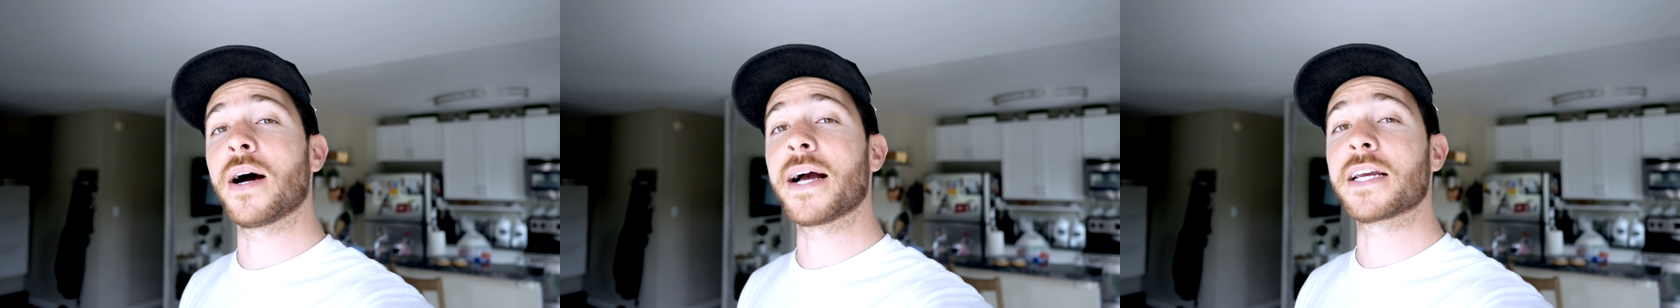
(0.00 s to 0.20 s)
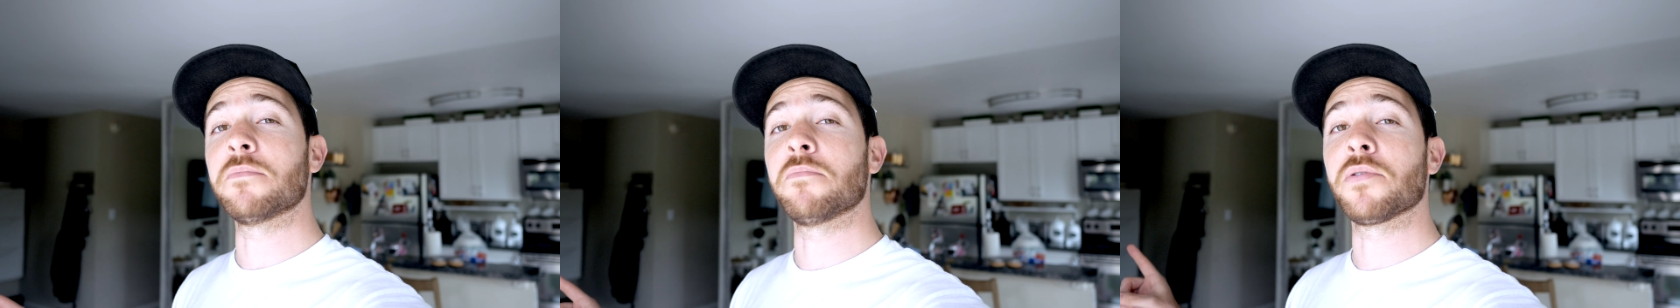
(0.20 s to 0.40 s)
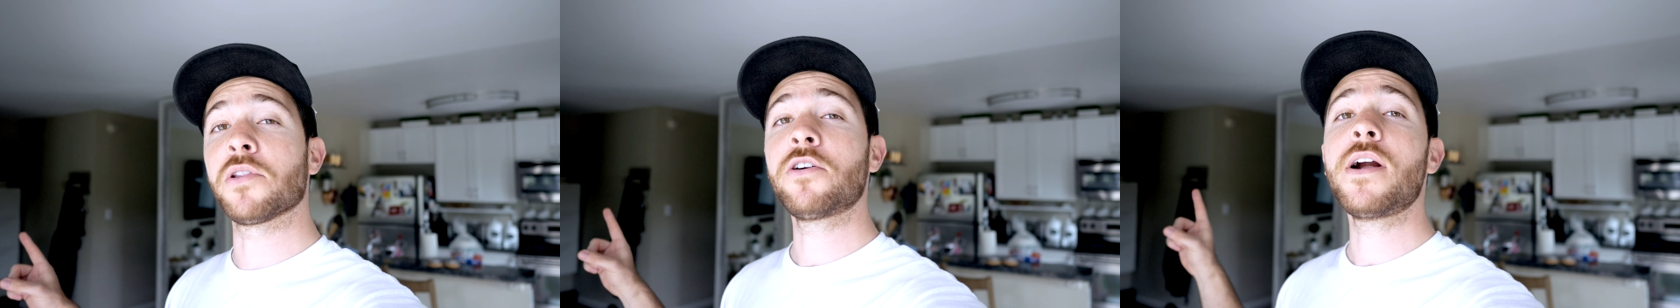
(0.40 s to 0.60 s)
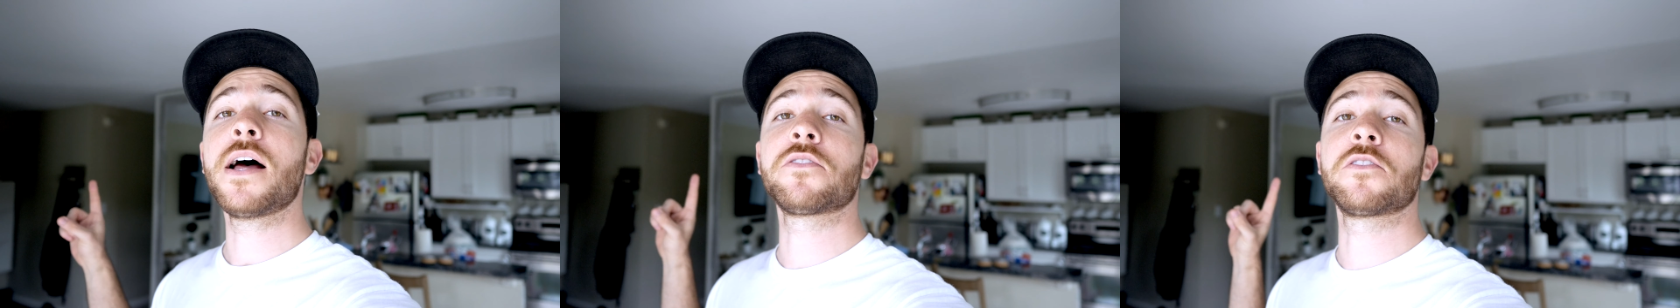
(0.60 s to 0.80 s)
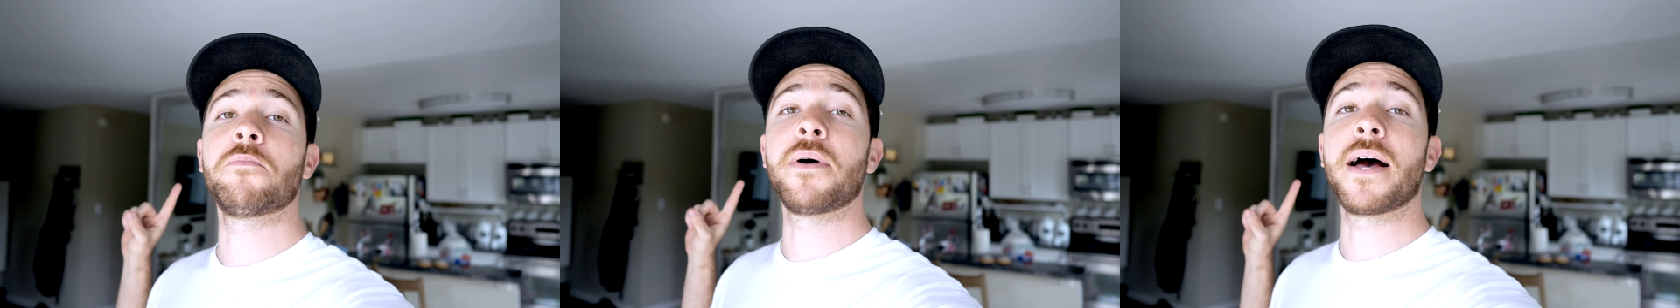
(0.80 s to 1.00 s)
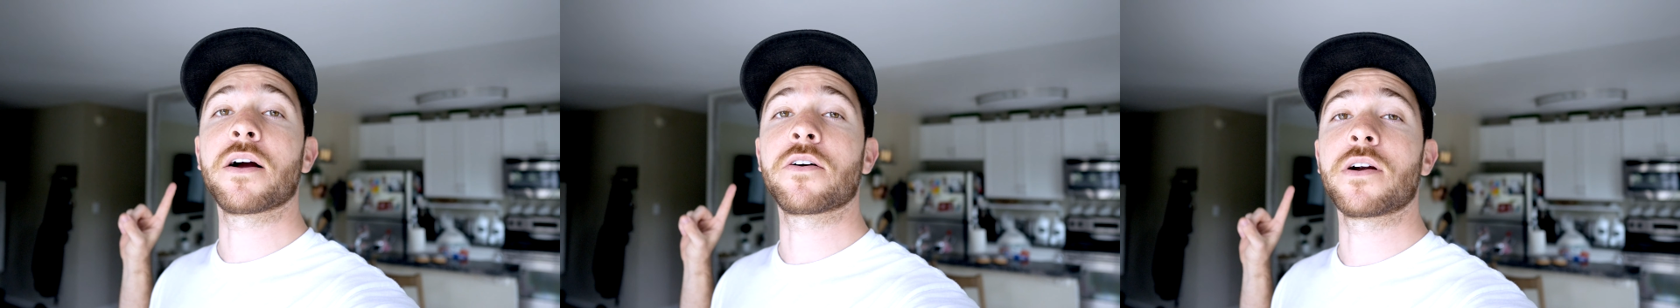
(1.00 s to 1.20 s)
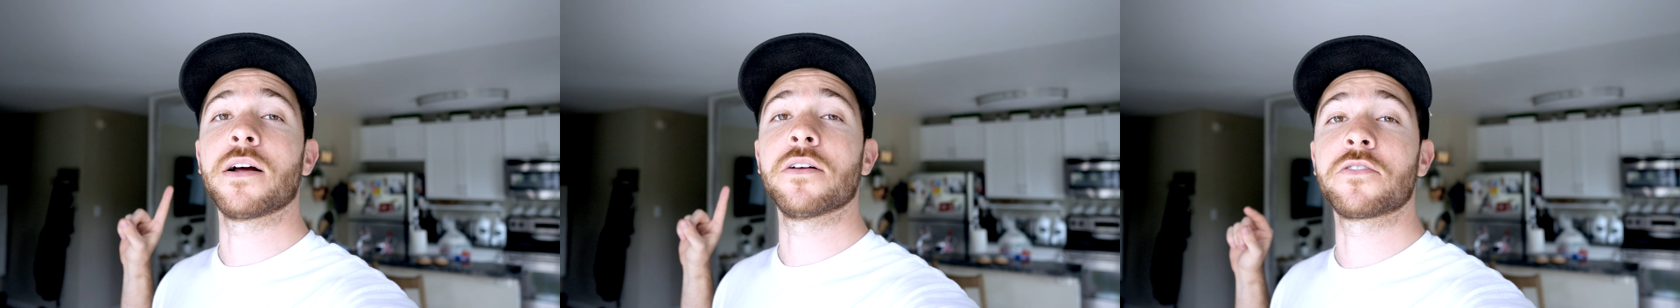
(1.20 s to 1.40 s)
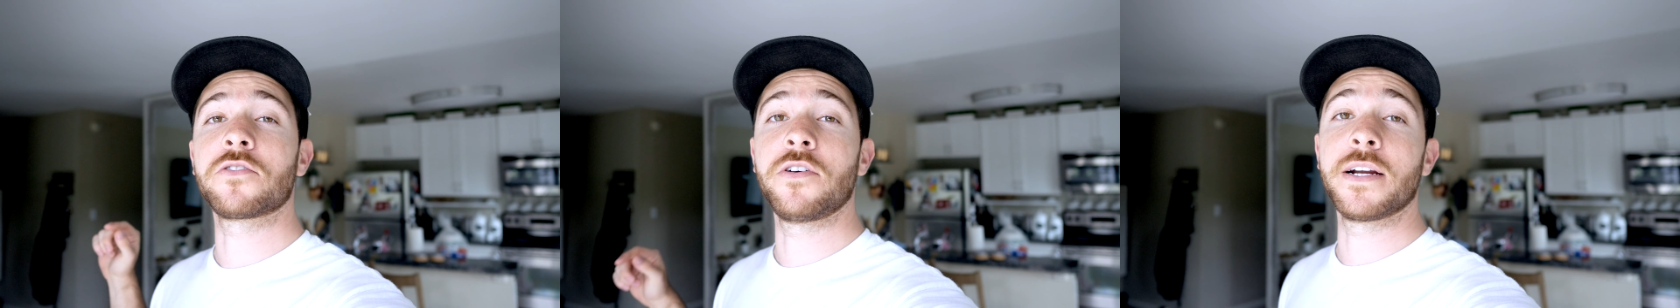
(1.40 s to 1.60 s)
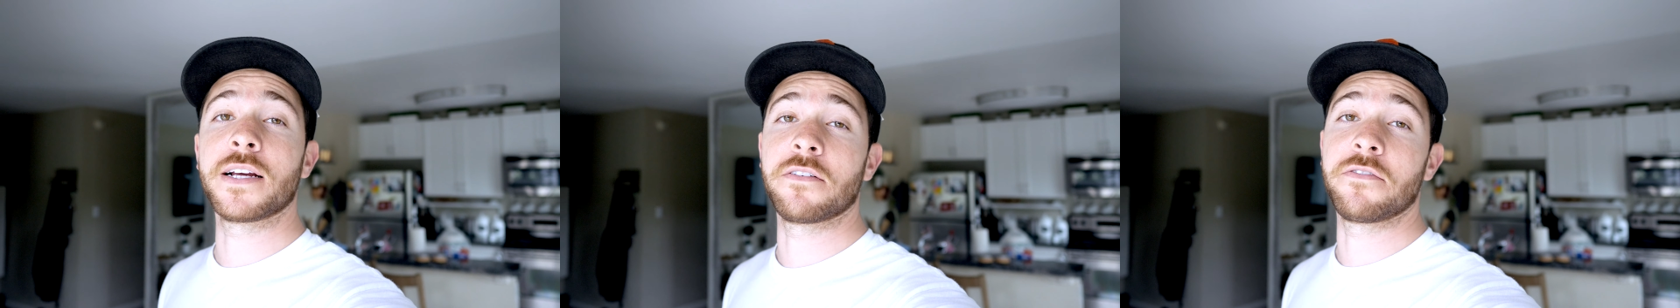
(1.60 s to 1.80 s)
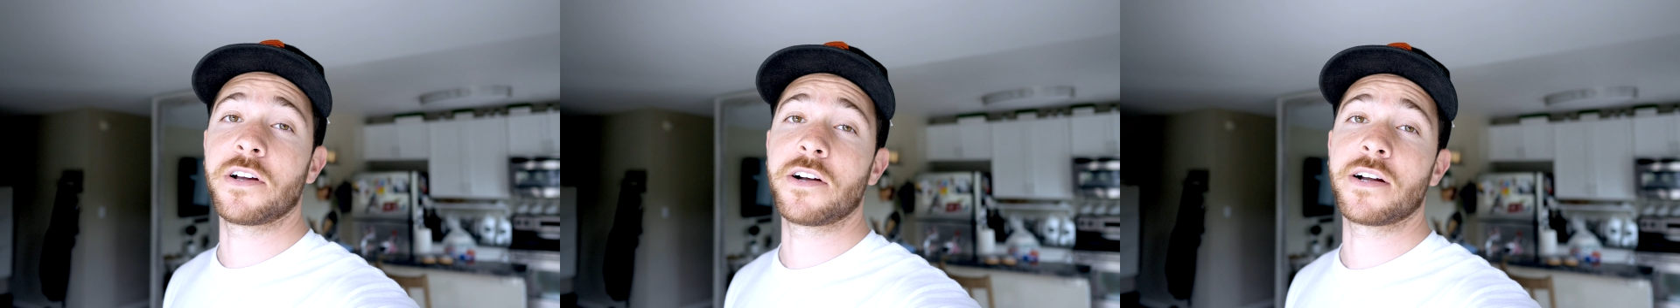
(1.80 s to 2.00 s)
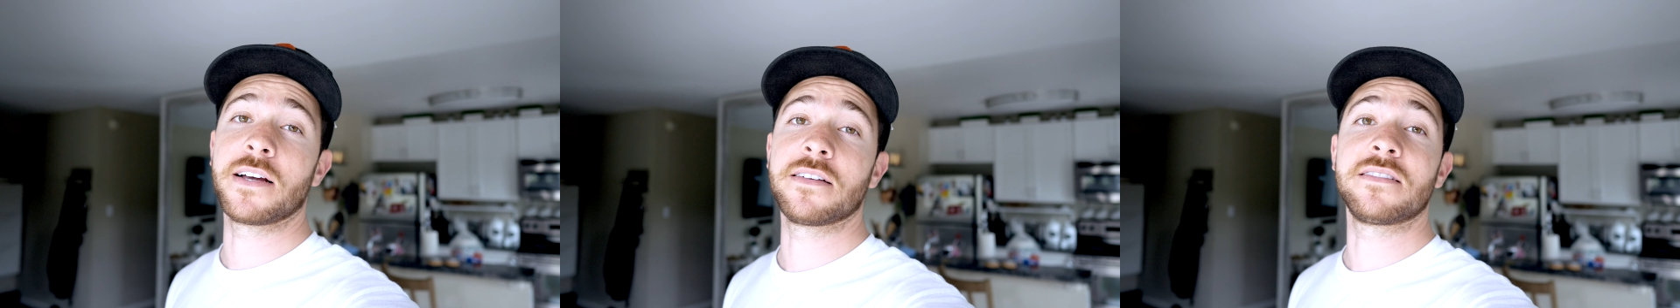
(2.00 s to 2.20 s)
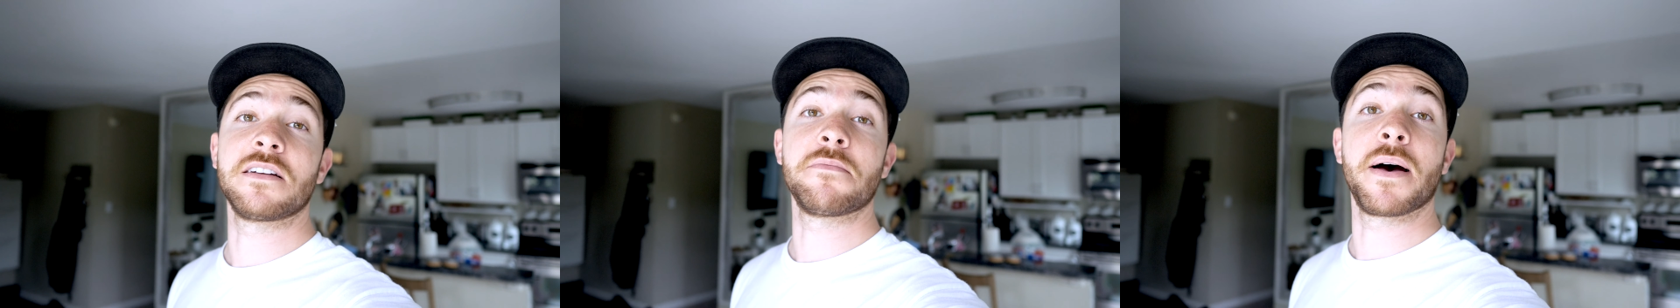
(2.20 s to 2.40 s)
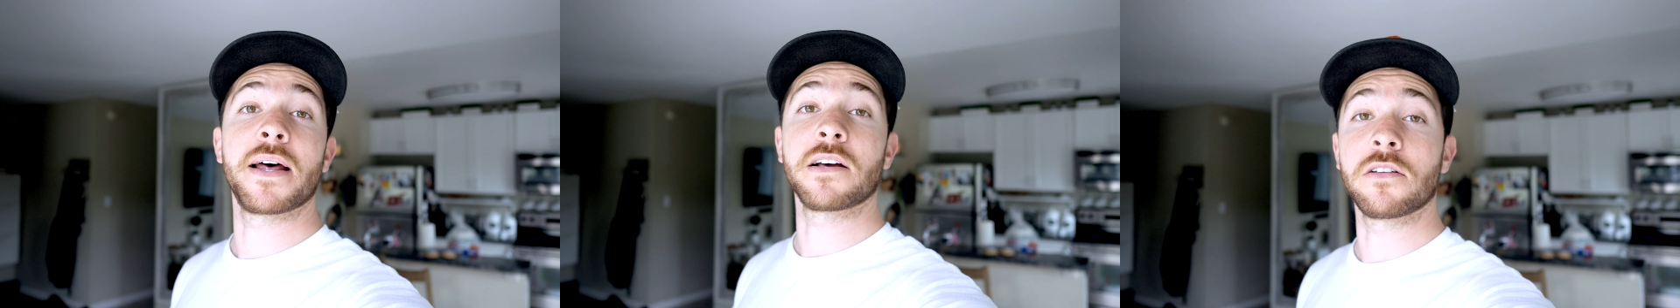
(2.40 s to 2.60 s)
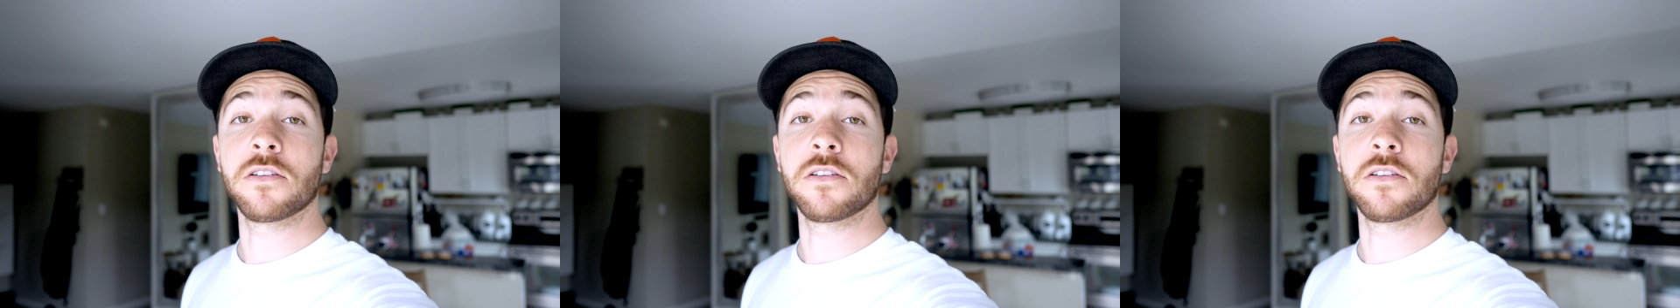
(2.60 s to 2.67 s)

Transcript: I can blur out the backgrounds, creating a very nice cinematic